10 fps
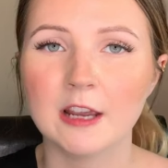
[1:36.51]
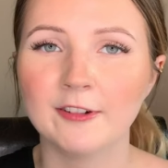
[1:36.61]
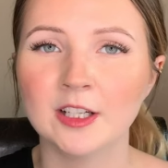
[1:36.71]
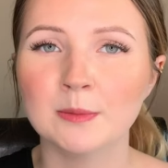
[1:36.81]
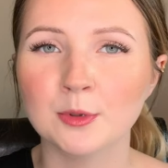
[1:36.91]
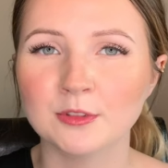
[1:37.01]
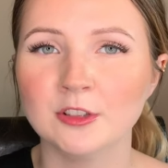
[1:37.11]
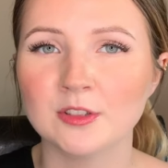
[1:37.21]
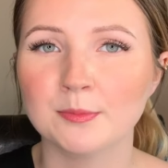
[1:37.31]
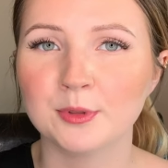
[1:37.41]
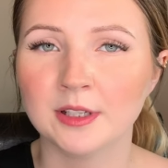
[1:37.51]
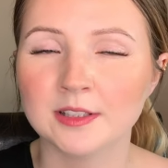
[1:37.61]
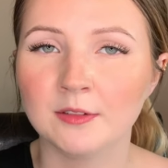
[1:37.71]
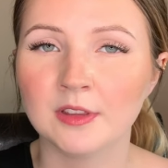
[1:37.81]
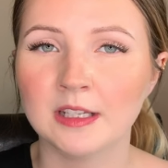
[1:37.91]
I find it mostly just brings
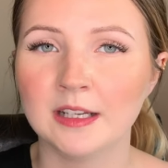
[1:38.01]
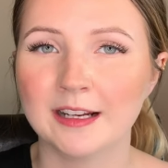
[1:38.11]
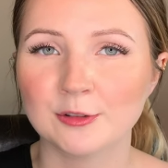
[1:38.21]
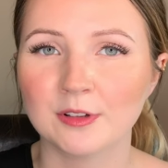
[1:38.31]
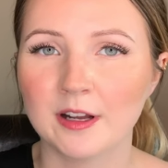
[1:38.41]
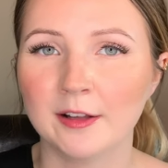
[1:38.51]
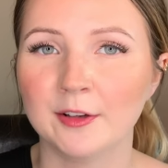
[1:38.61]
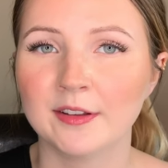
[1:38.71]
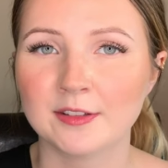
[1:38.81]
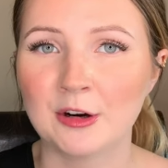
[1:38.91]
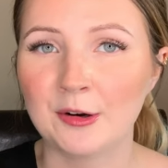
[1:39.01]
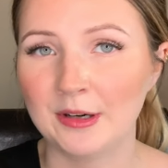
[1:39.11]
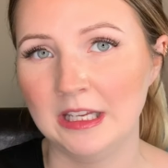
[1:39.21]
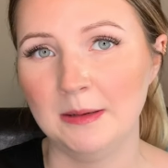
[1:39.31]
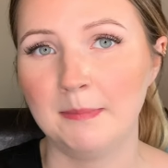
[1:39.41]
out the natural color that's
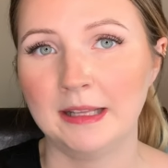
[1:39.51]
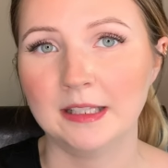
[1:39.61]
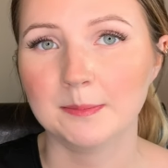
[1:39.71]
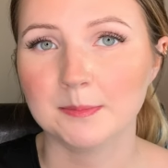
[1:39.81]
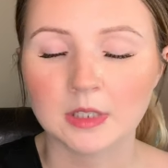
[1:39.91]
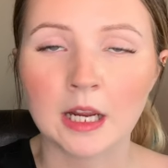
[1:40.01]
already in my lips.